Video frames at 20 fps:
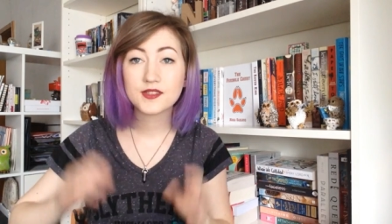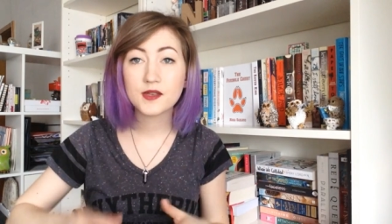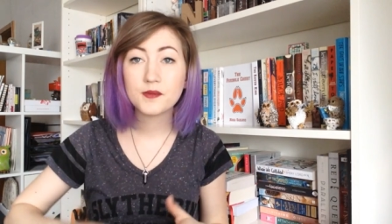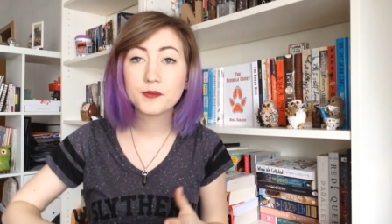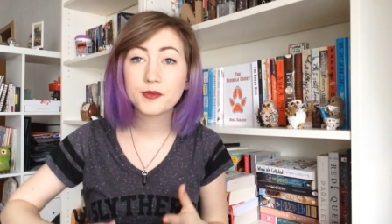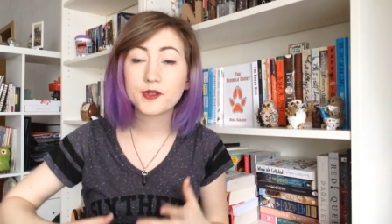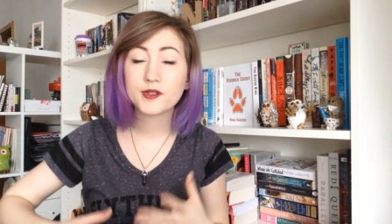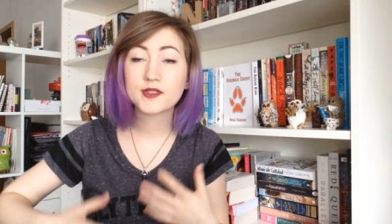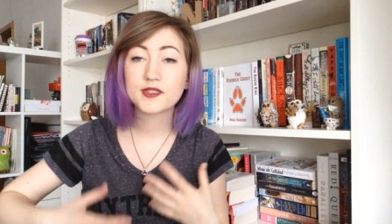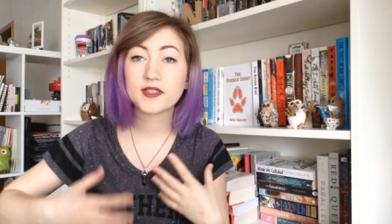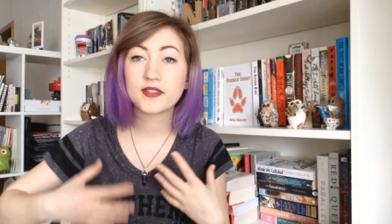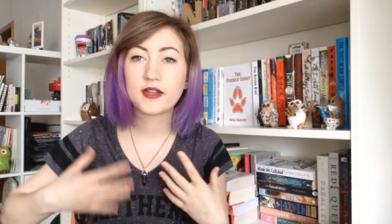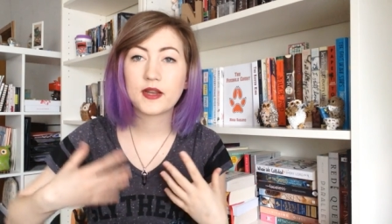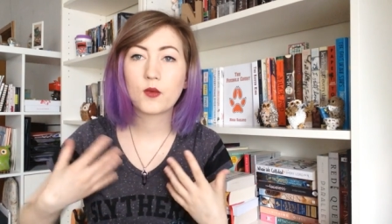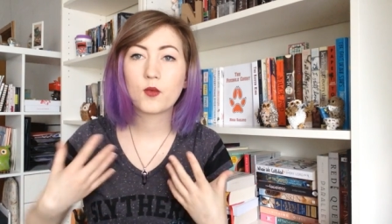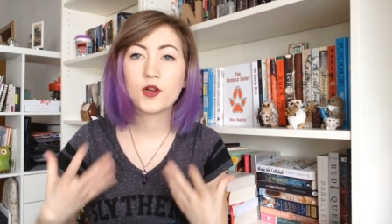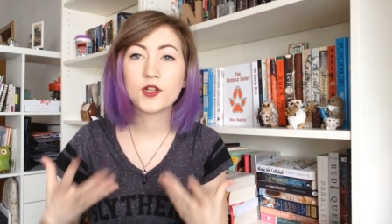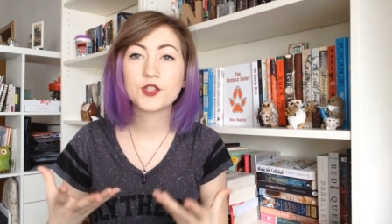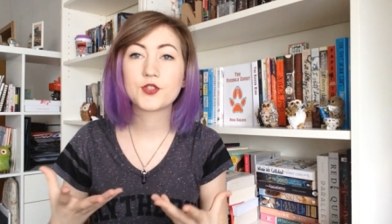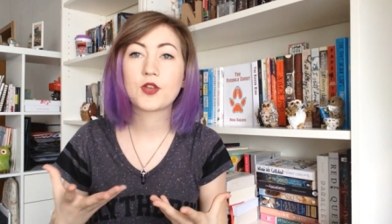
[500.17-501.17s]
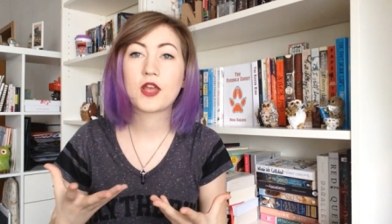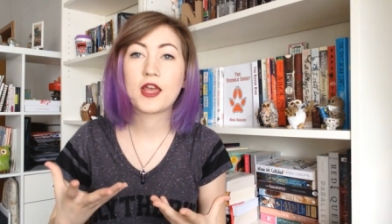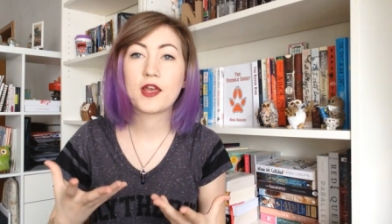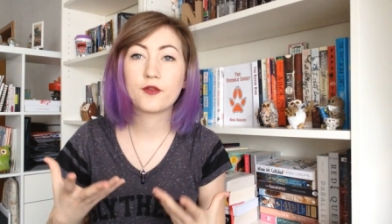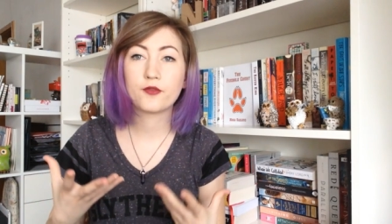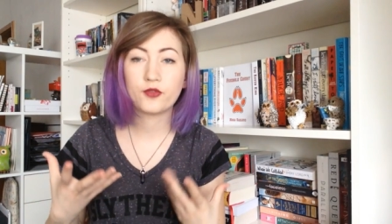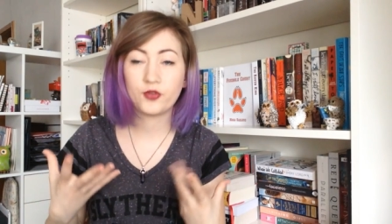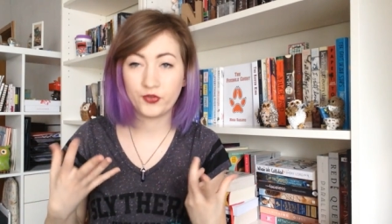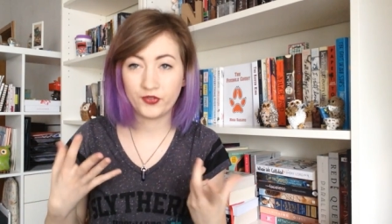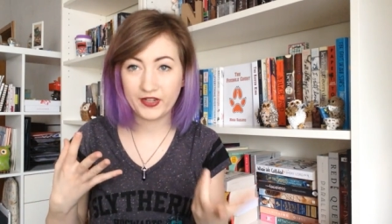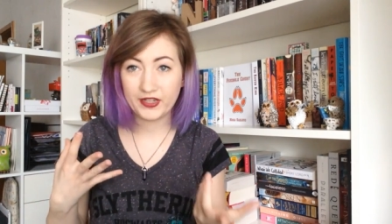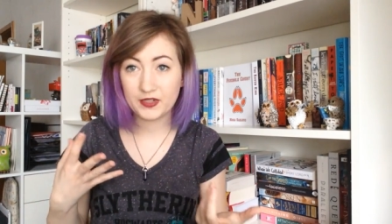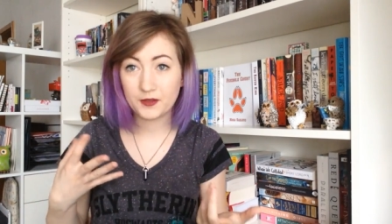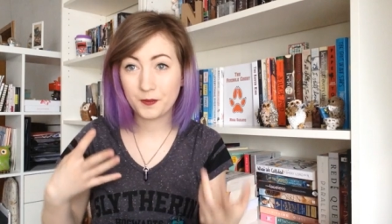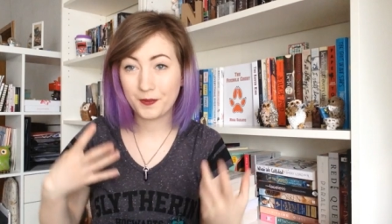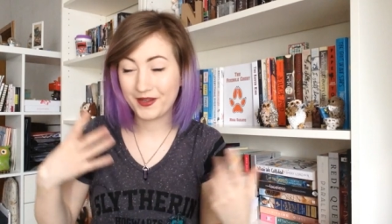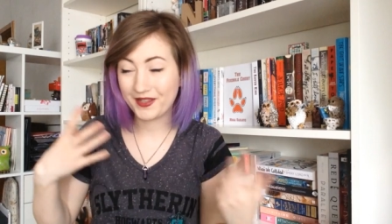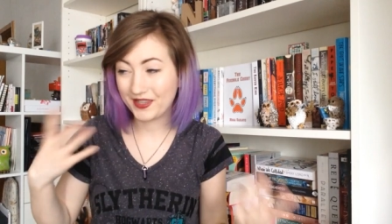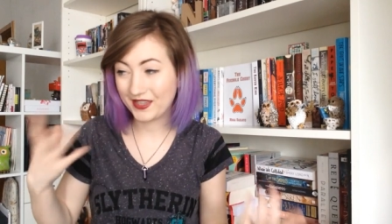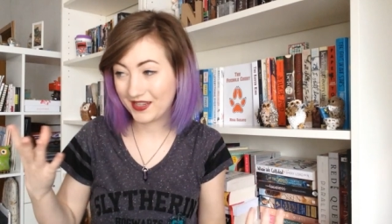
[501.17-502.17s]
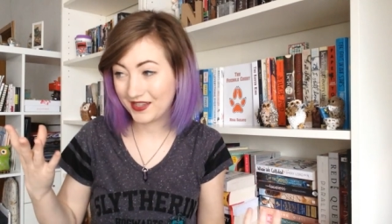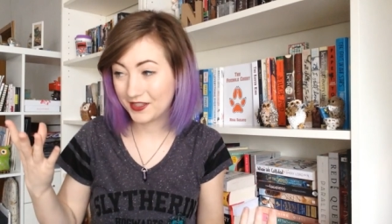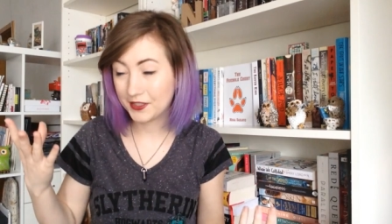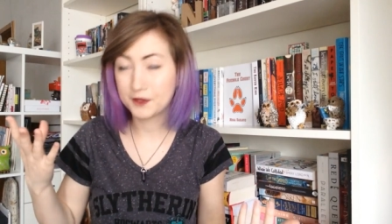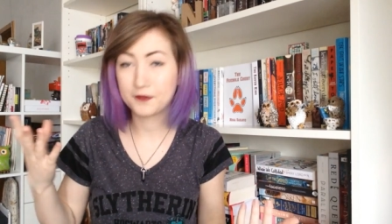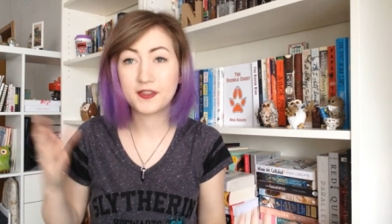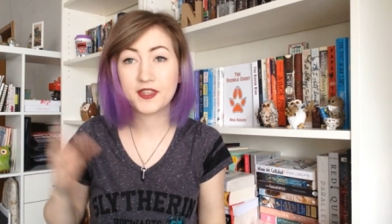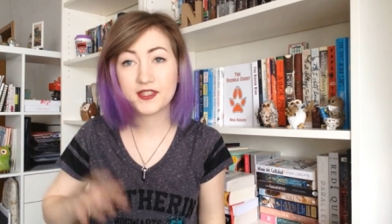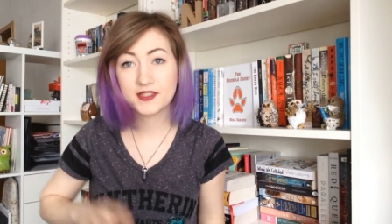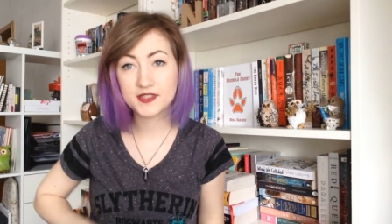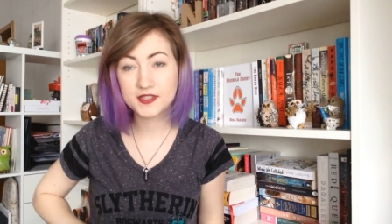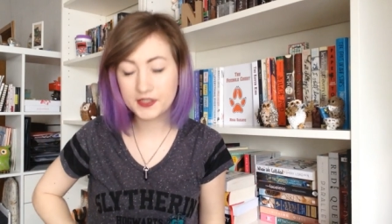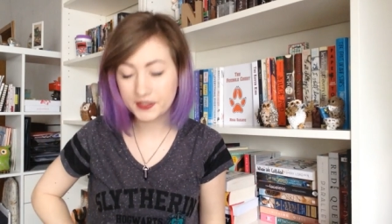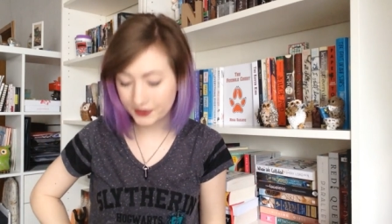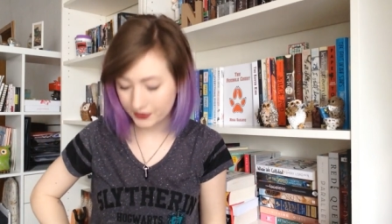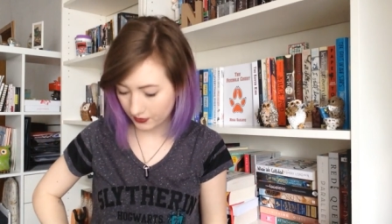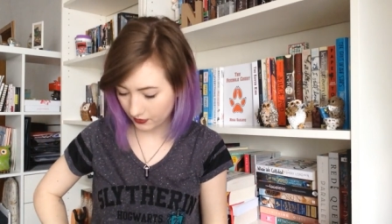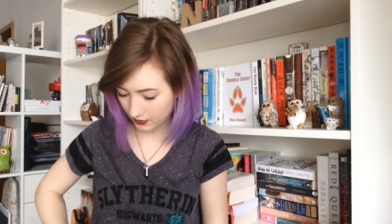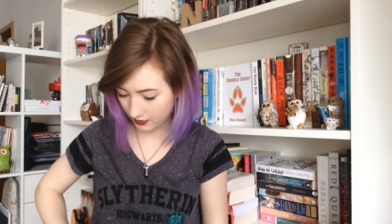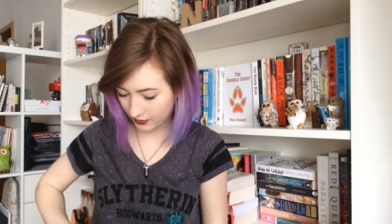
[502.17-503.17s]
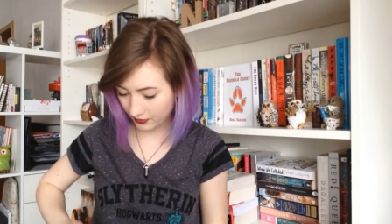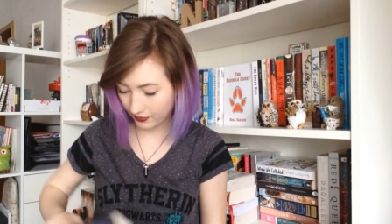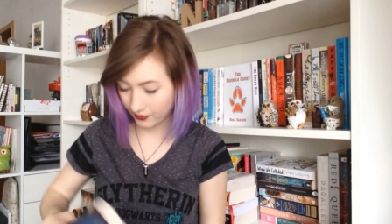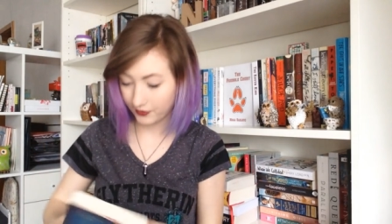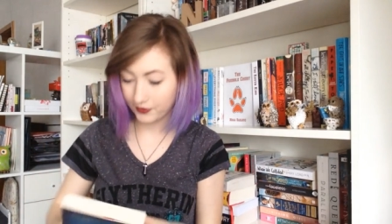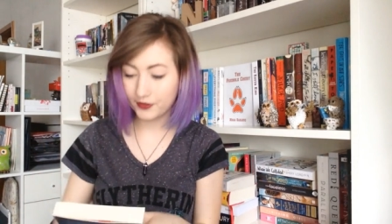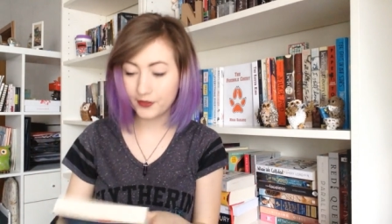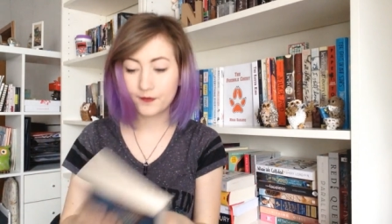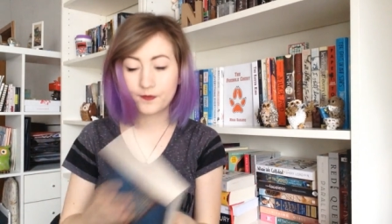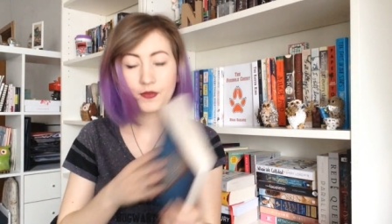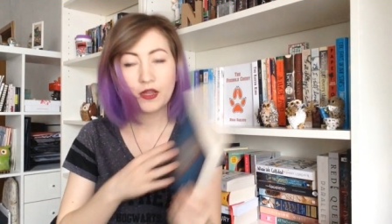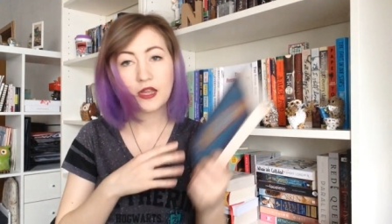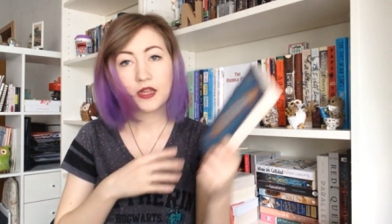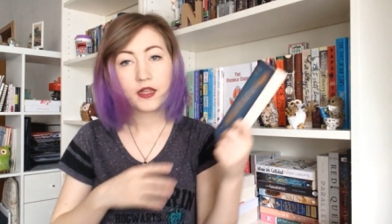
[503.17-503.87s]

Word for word: Some books that I want to have read by the end of this year are